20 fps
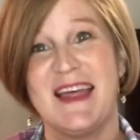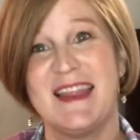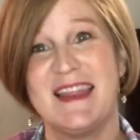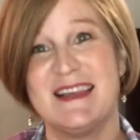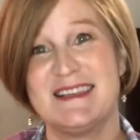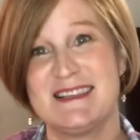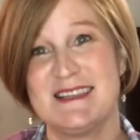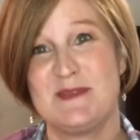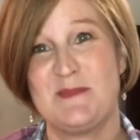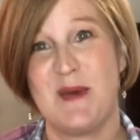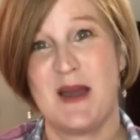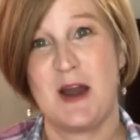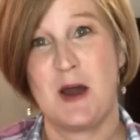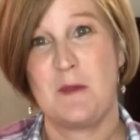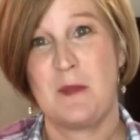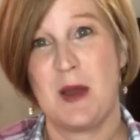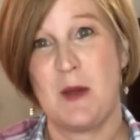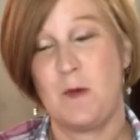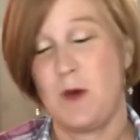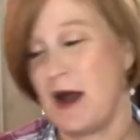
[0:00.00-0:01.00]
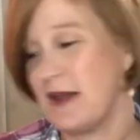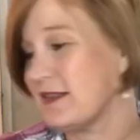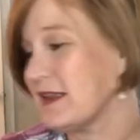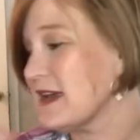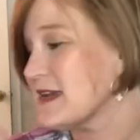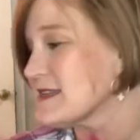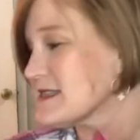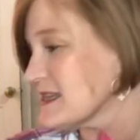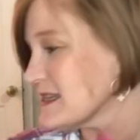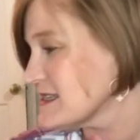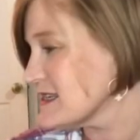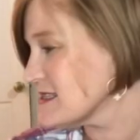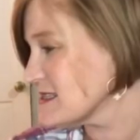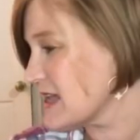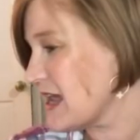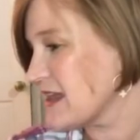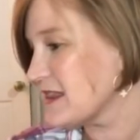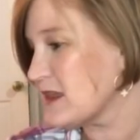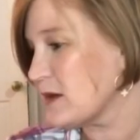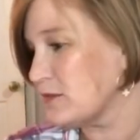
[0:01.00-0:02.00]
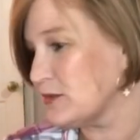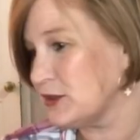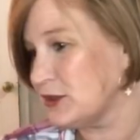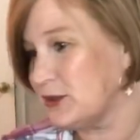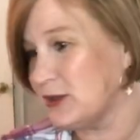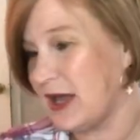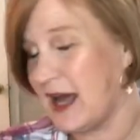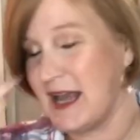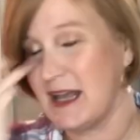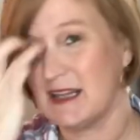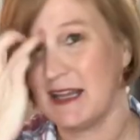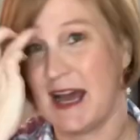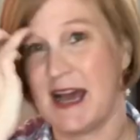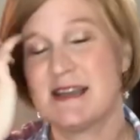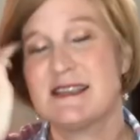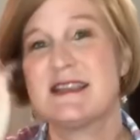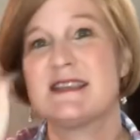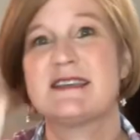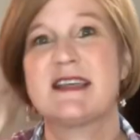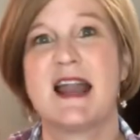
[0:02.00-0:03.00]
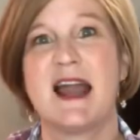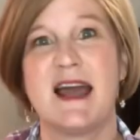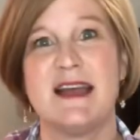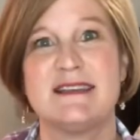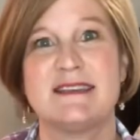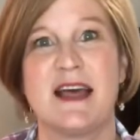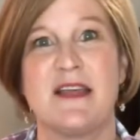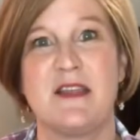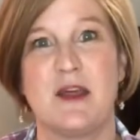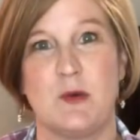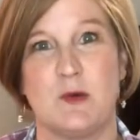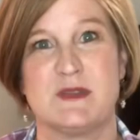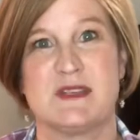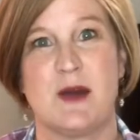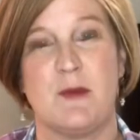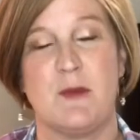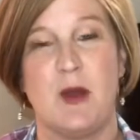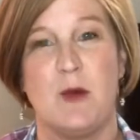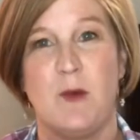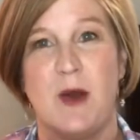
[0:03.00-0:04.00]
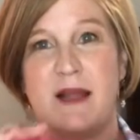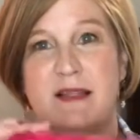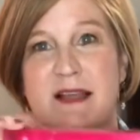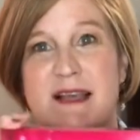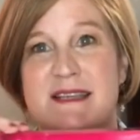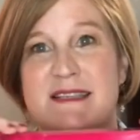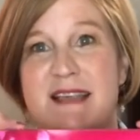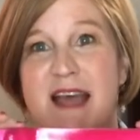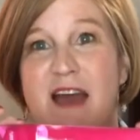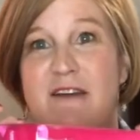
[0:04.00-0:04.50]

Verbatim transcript: This has been on my want list. This is like the blue light glasses that I said that was on my want list.